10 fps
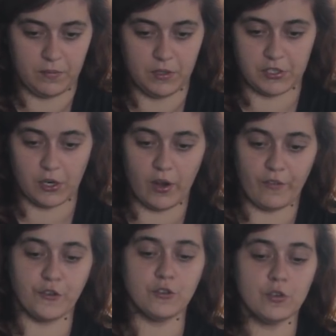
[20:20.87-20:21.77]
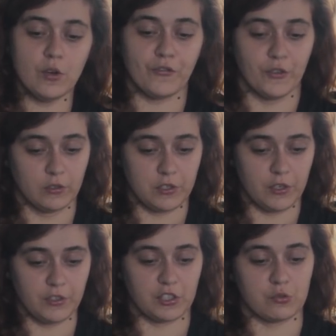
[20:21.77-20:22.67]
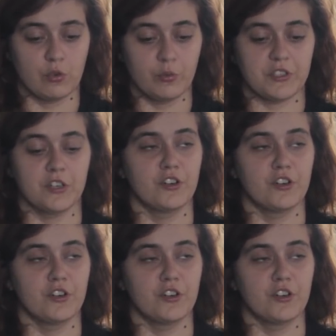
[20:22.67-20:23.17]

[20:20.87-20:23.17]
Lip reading: So if you do a filter, this will return